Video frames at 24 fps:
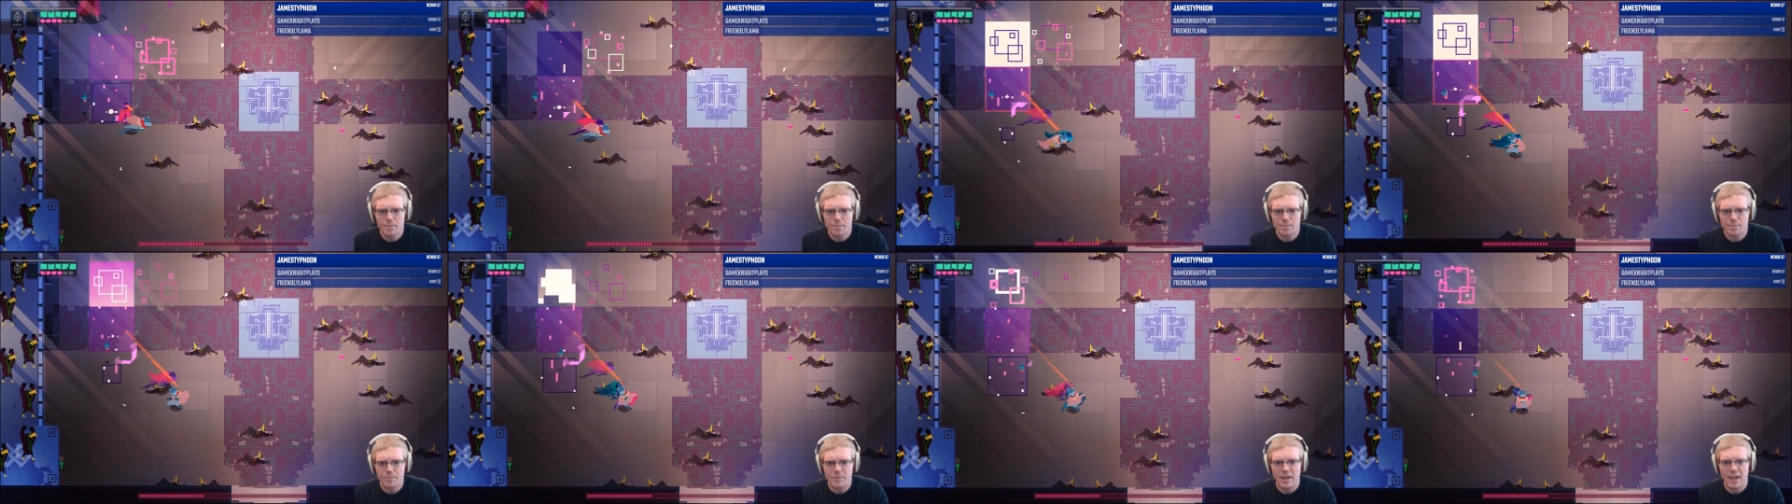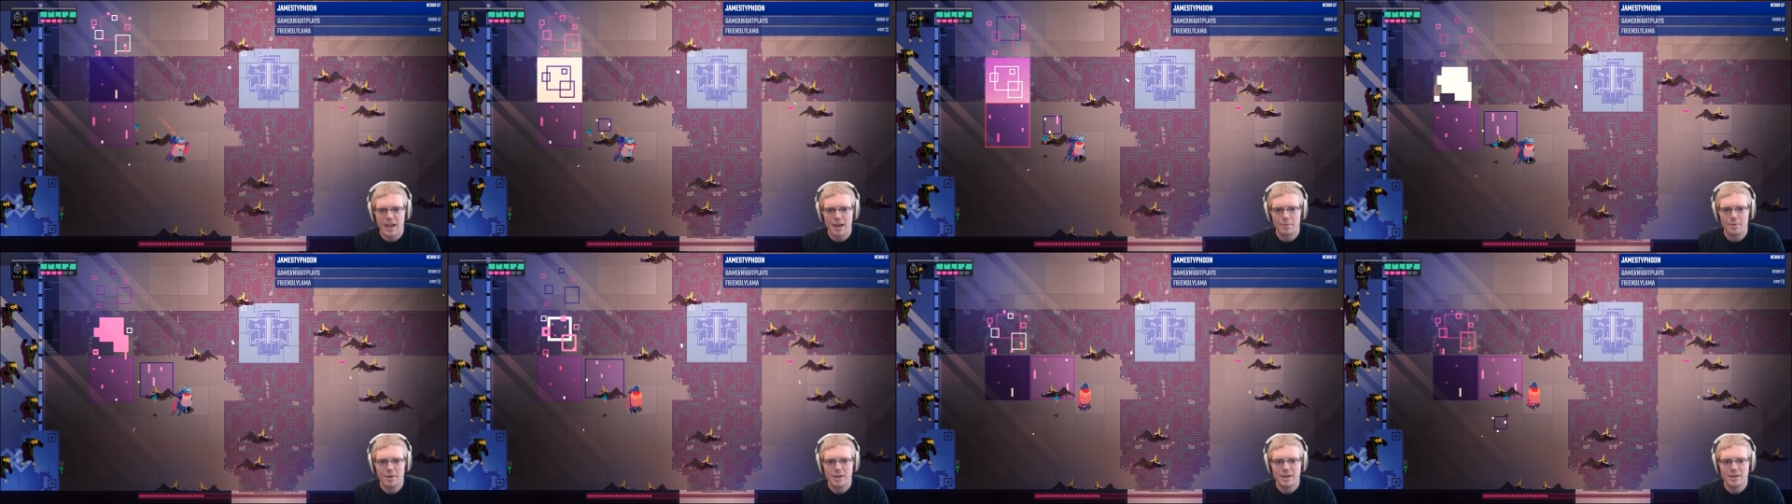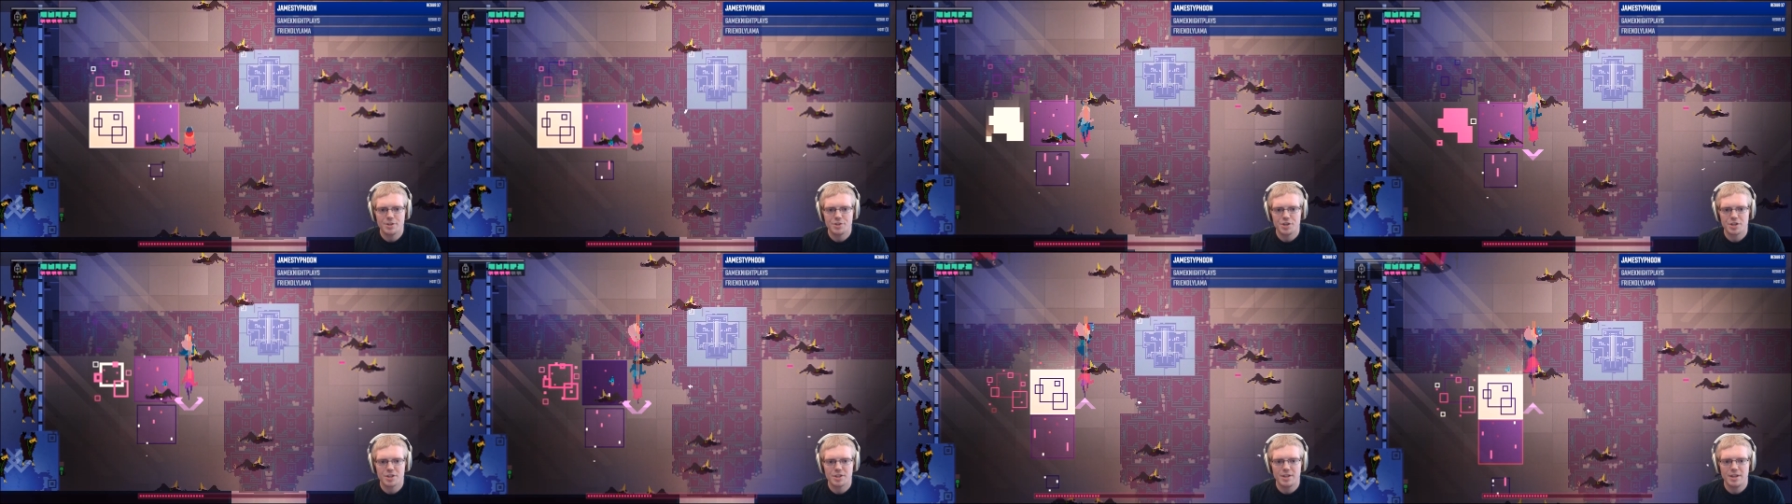Yeah, we
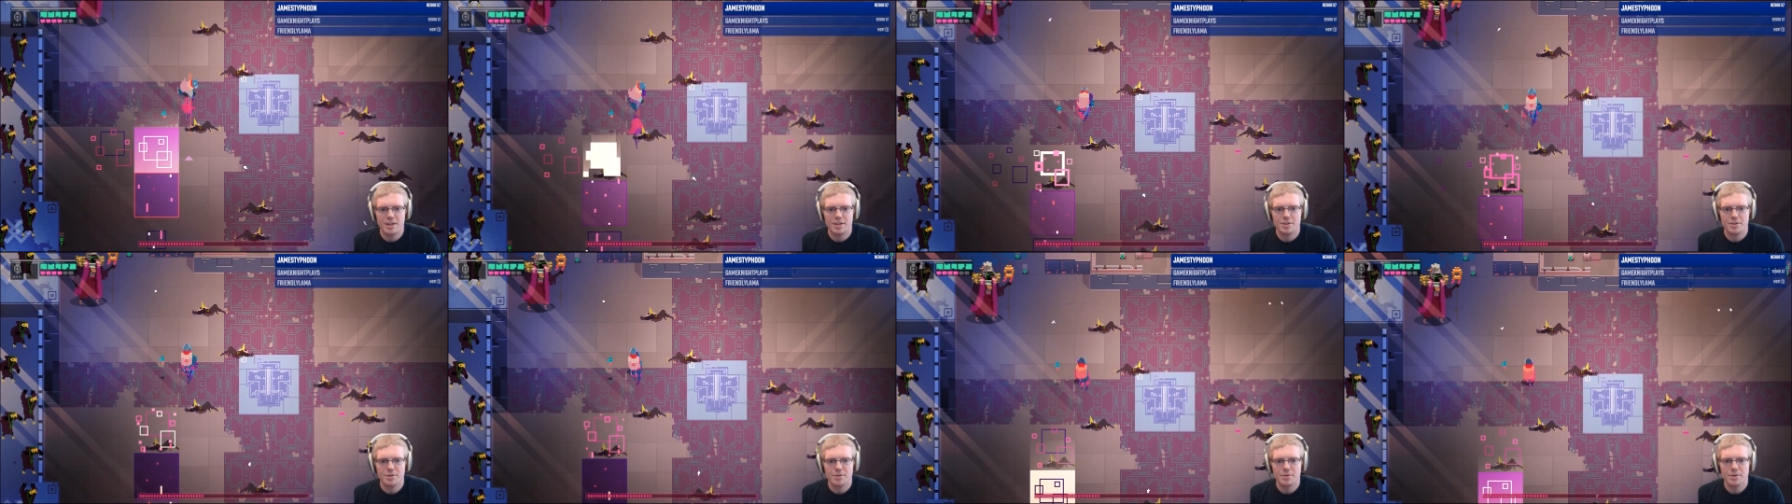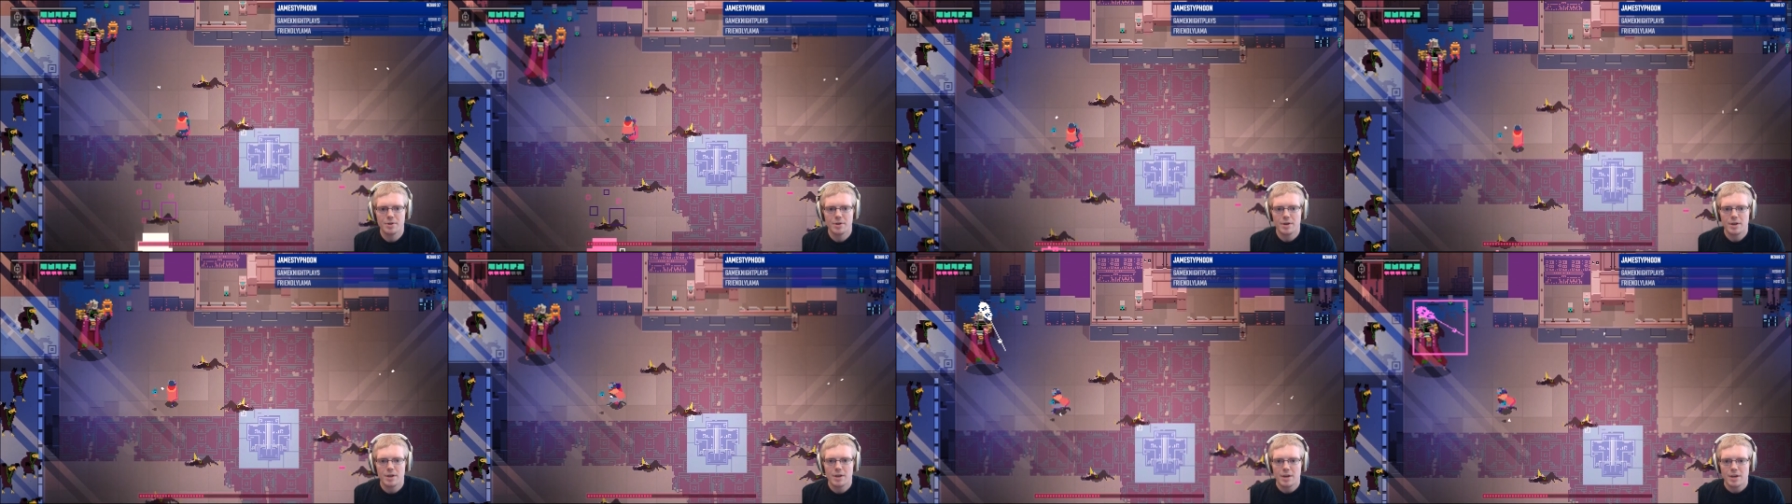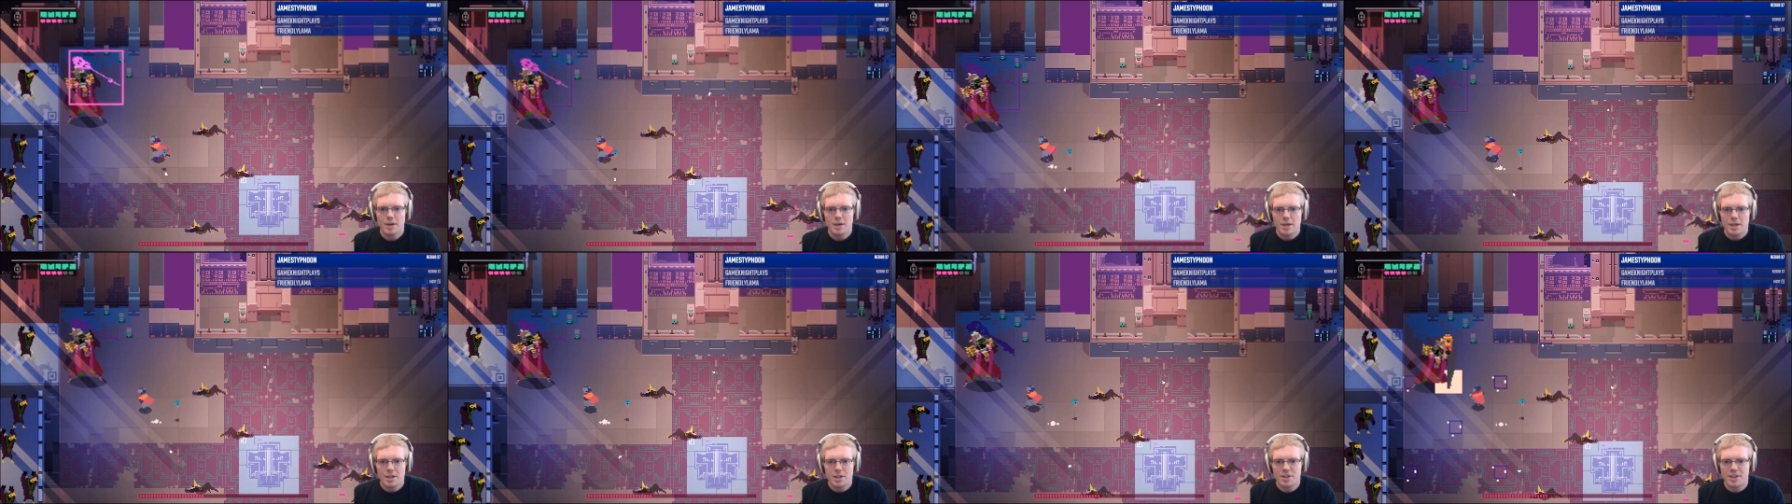just need
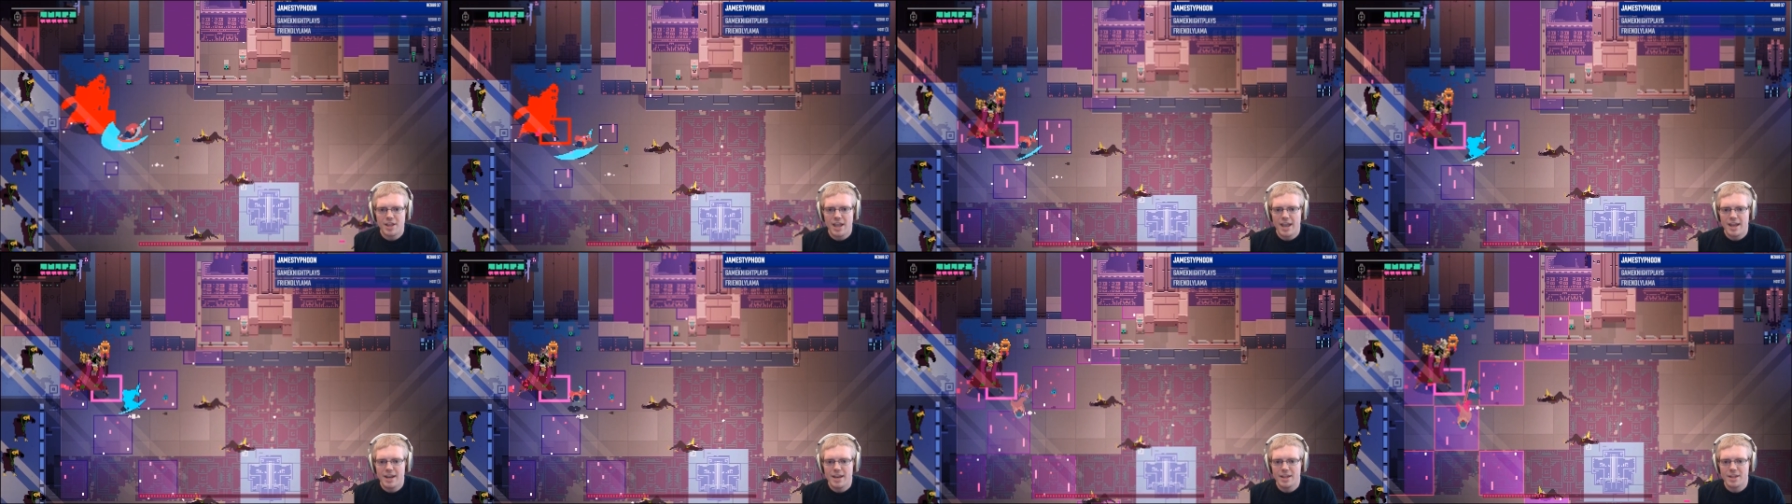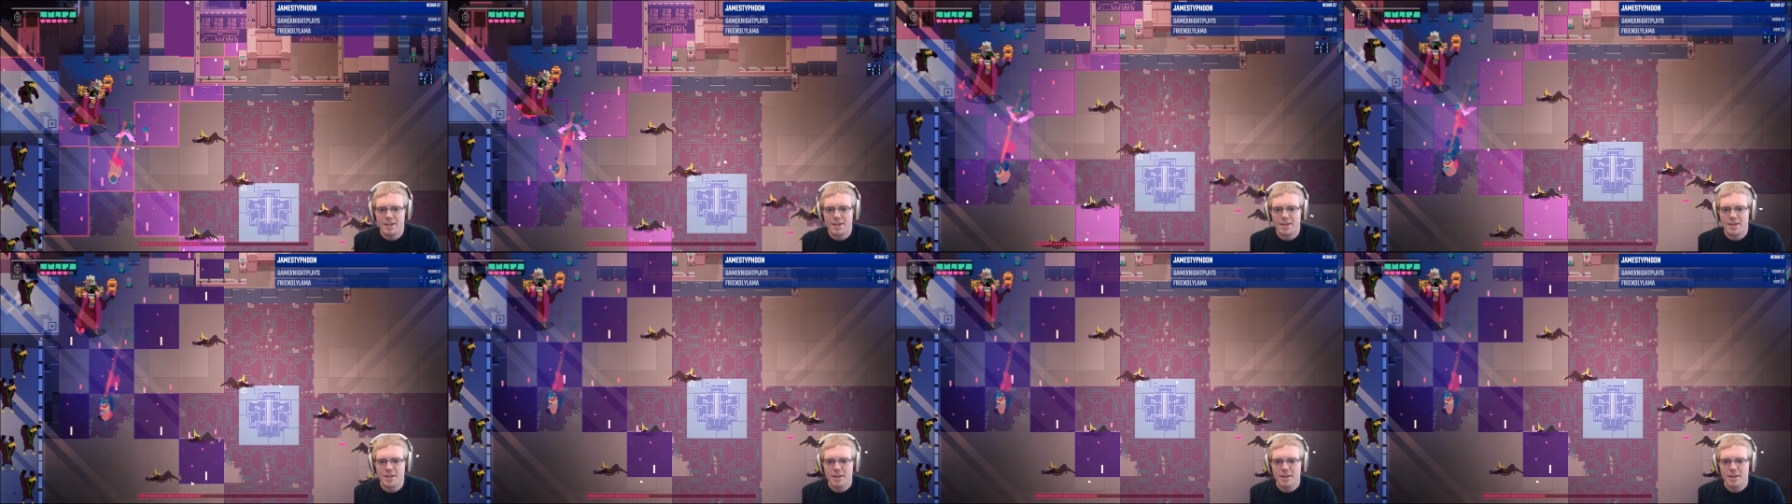to stay in his